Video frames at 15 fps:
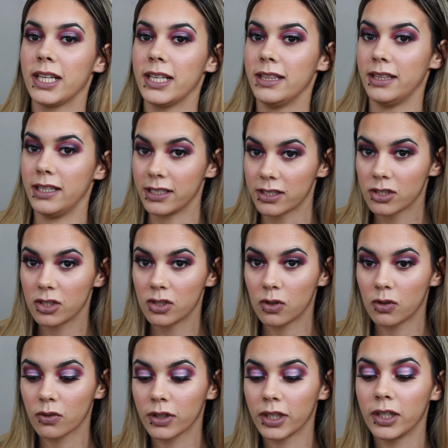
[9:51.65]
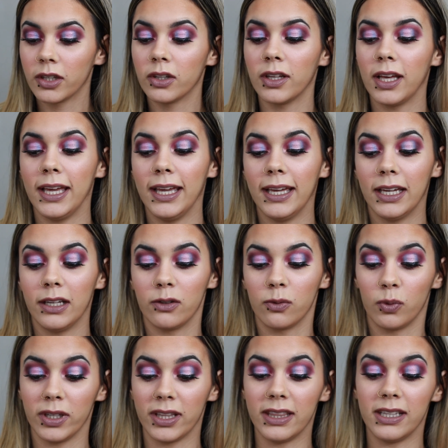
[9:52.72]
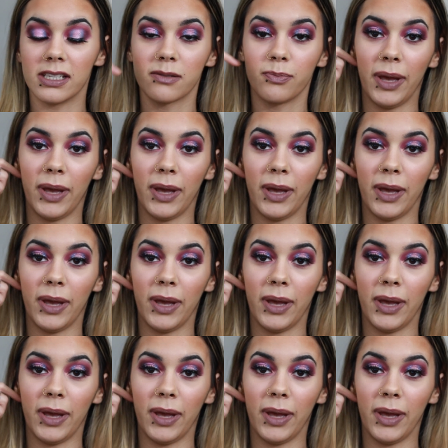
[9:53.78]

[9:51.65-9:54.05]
in this tutorial and with this